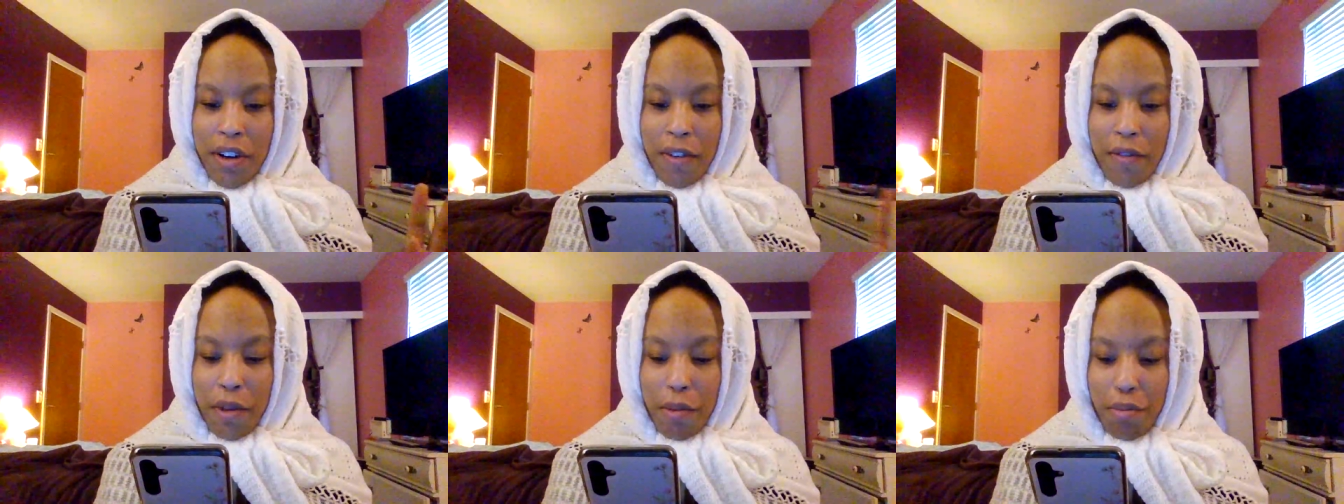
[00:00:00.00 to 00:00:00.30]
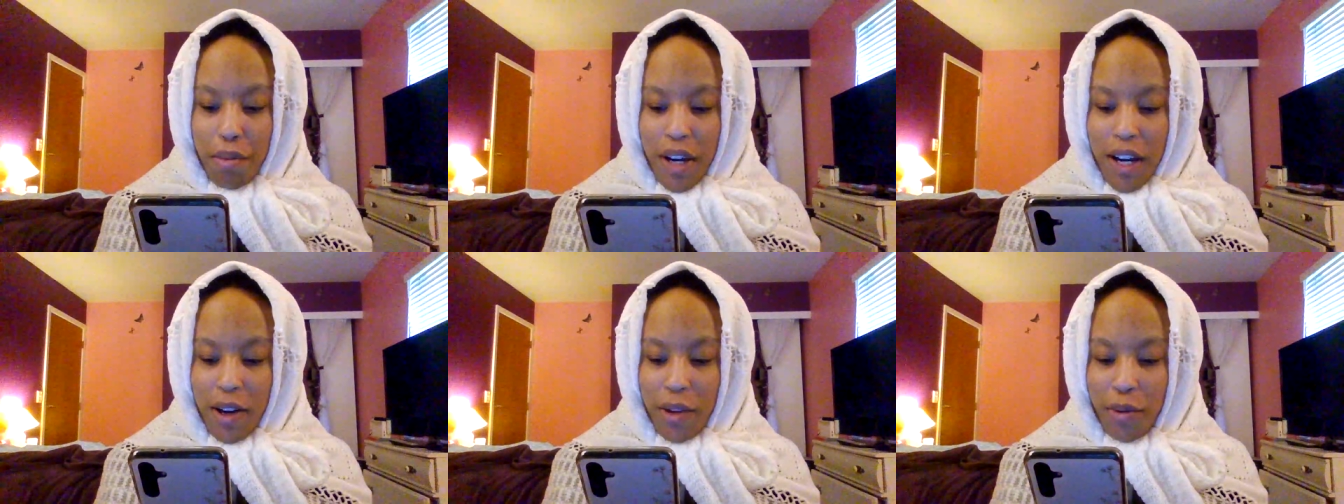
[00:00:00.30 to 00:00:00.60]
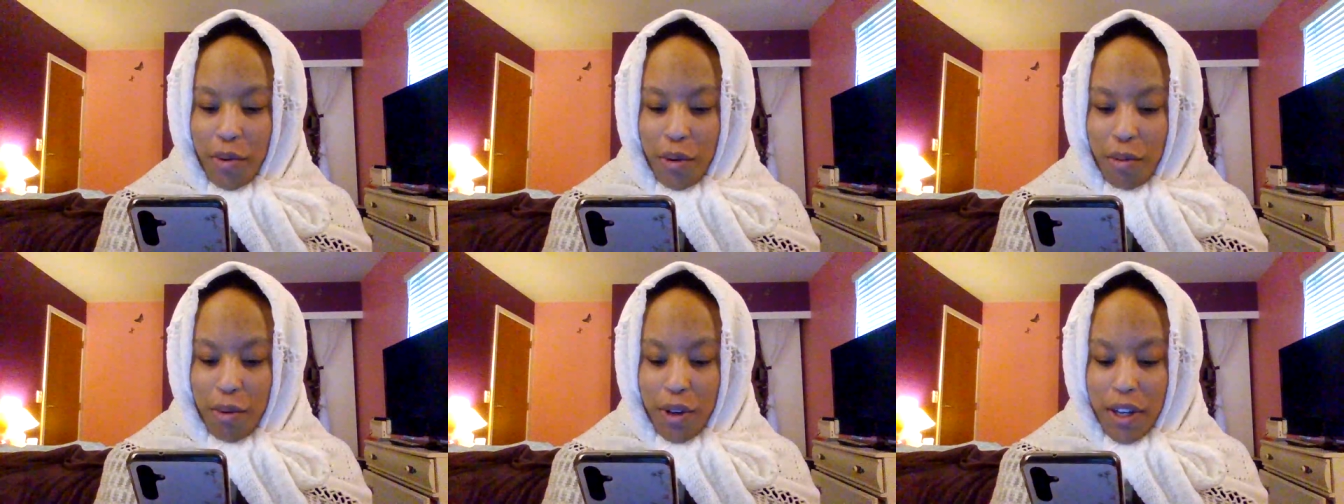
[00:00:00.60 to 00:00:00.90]
of the
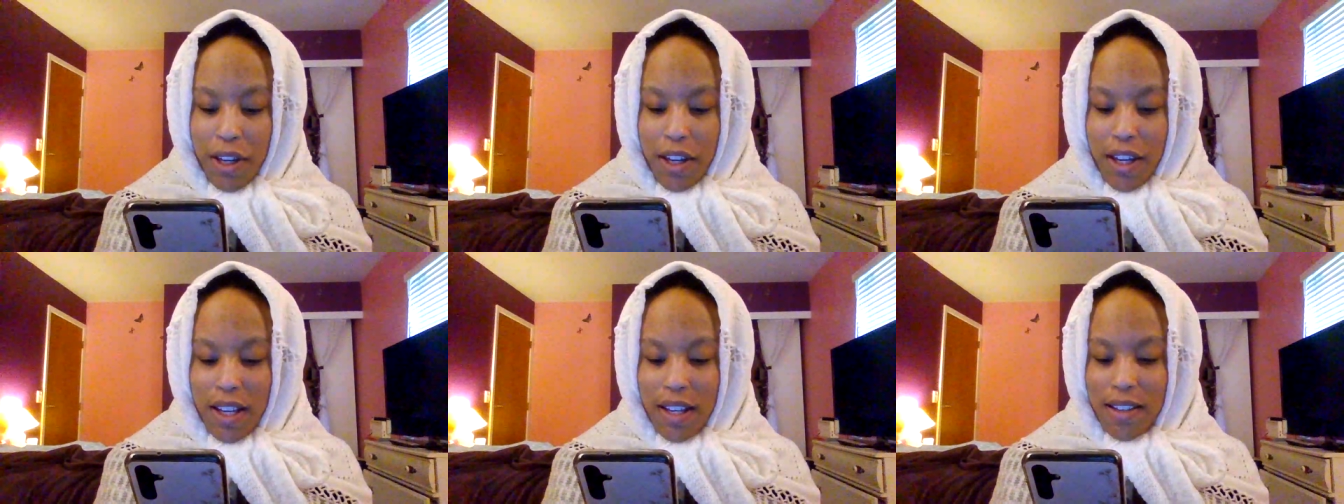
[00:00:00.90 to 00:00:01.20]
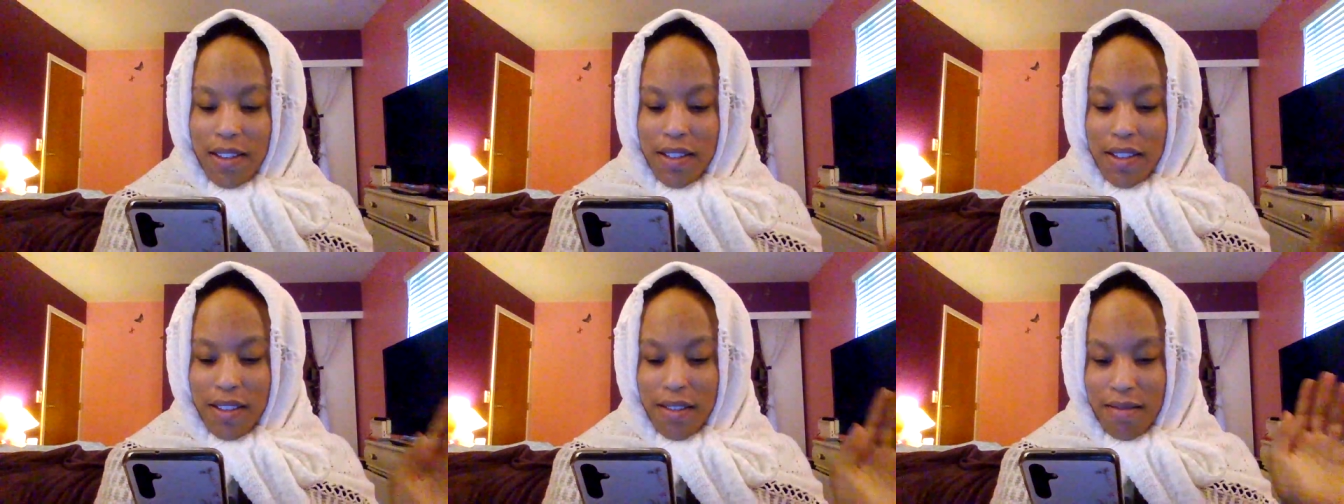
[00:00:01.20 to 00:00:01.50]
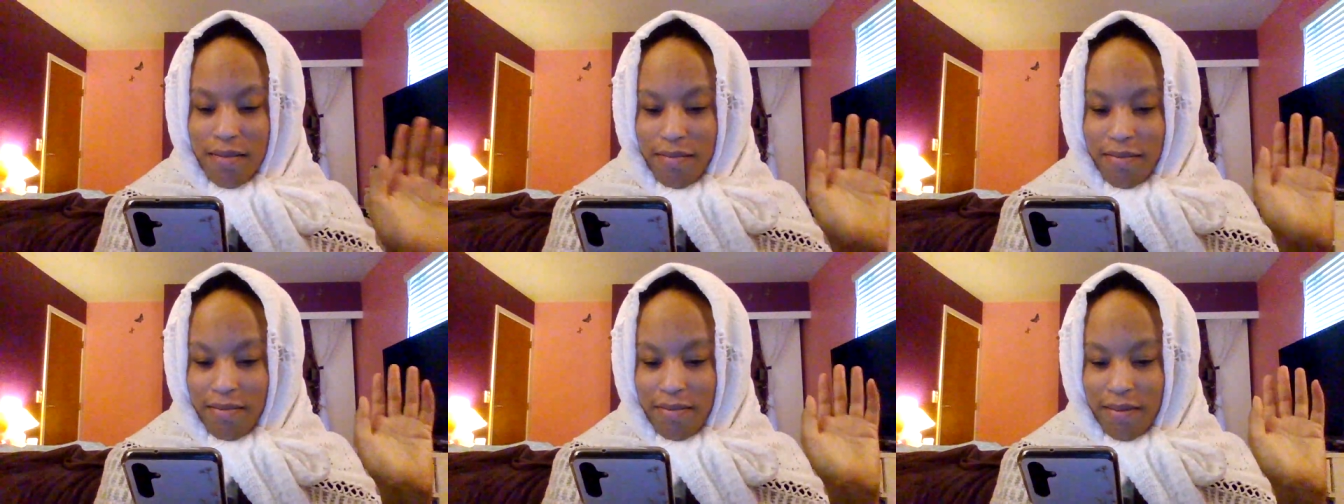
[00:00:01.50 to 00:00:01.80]
bathroom is
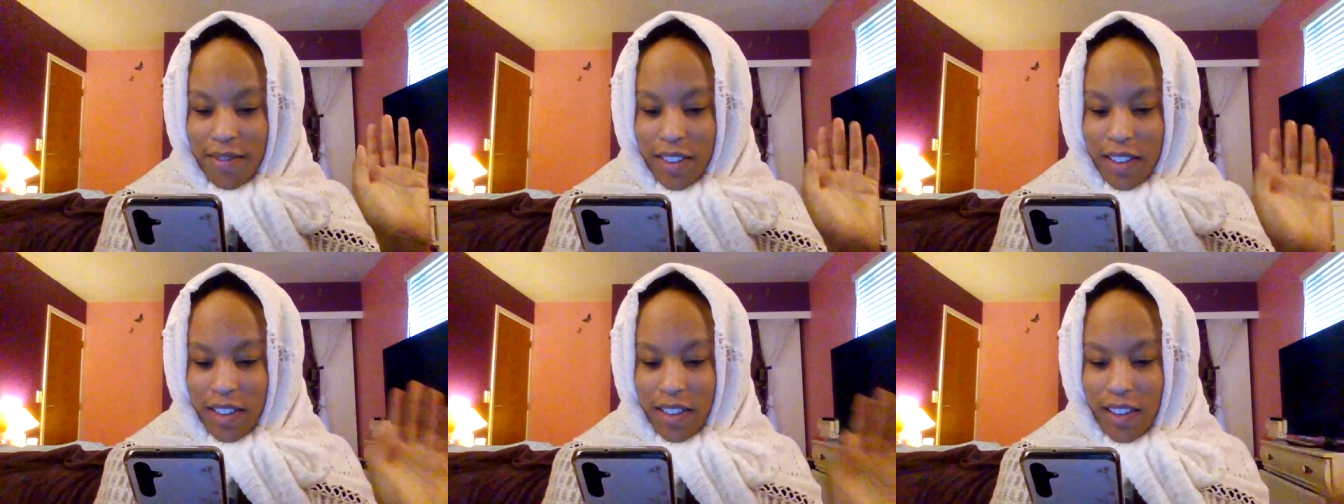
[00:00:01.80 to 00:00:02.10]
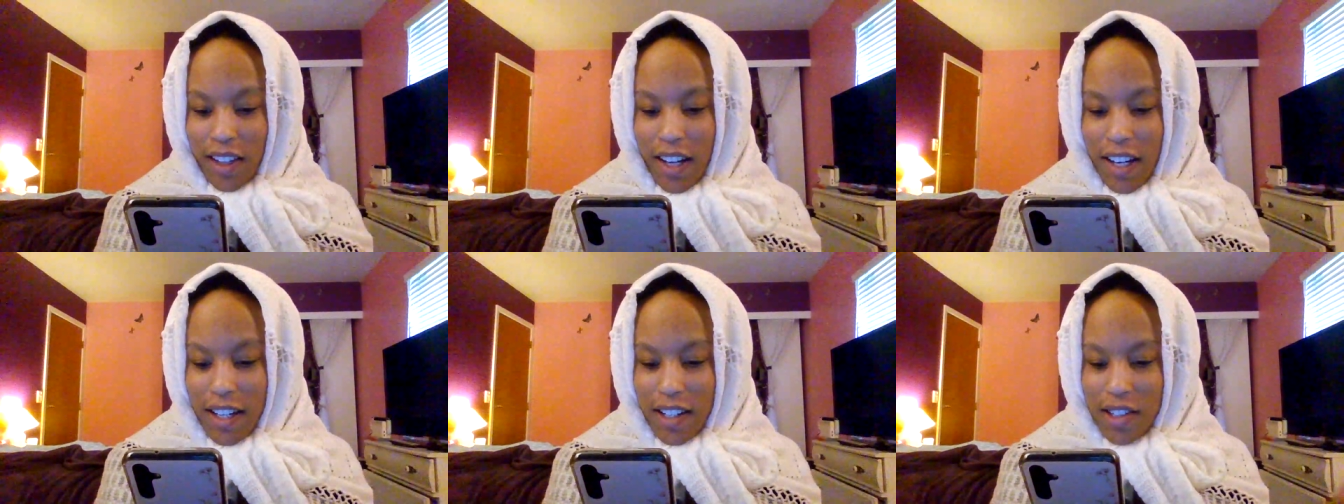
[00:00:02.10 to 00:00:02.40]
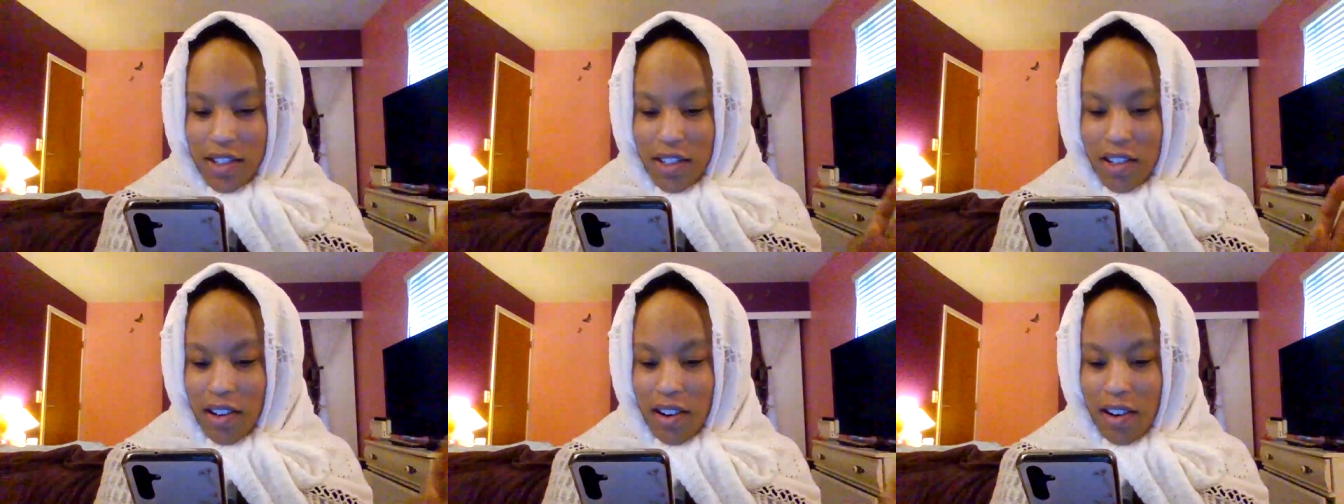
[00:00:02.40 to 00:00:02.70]

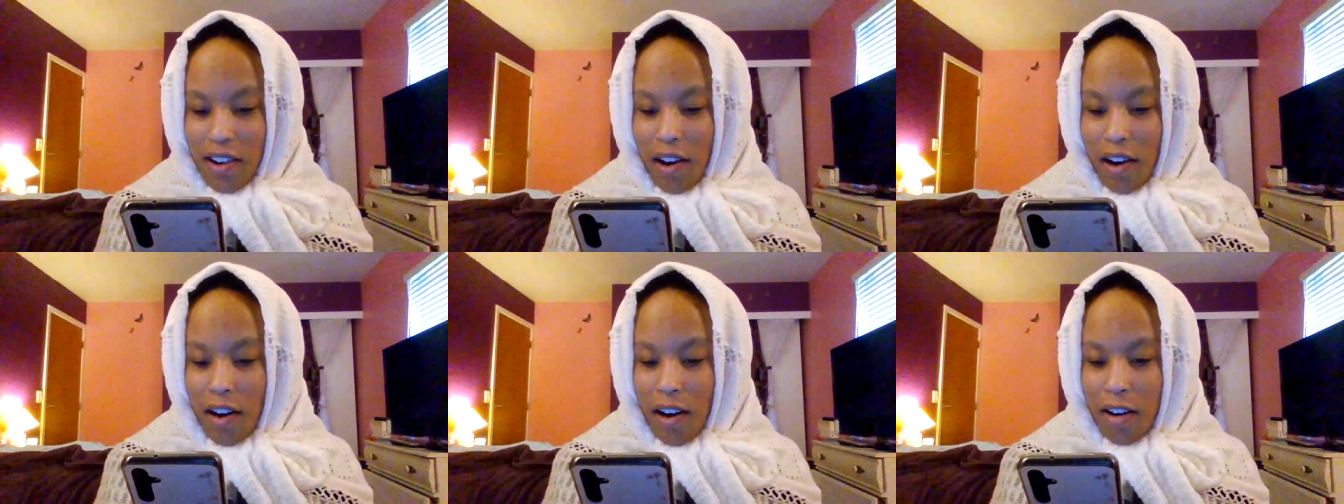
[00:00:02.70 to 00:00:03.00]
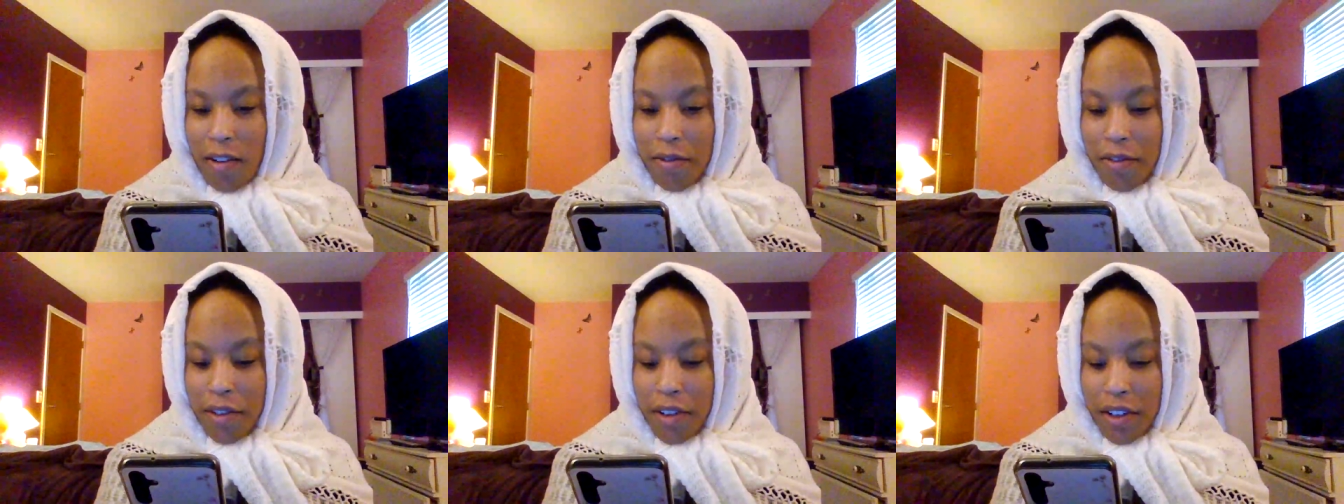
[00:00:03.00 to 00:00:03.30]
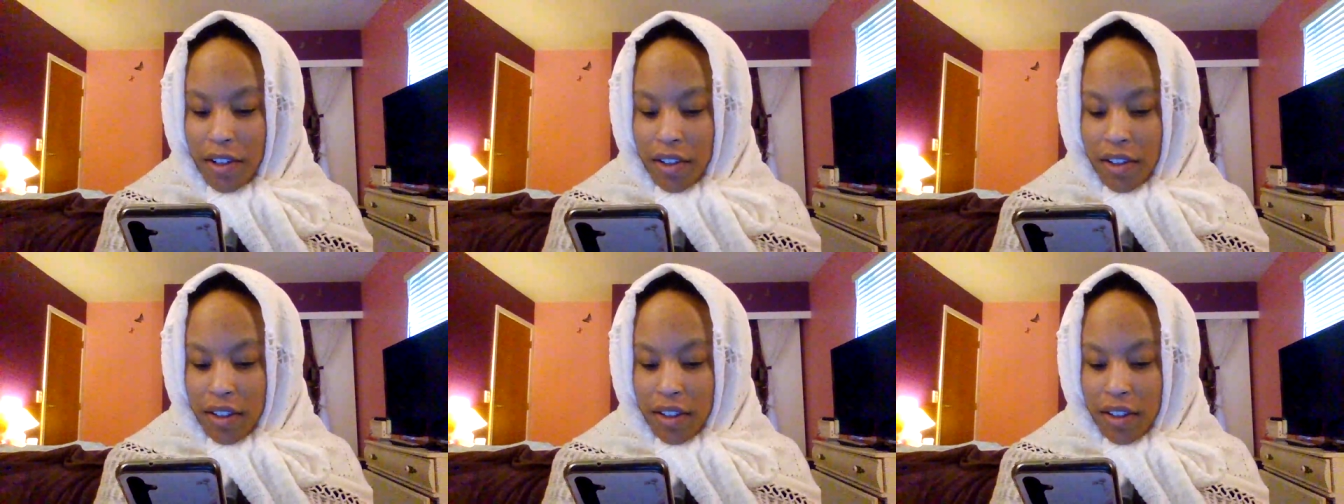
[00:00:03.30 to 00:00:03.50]
lights off.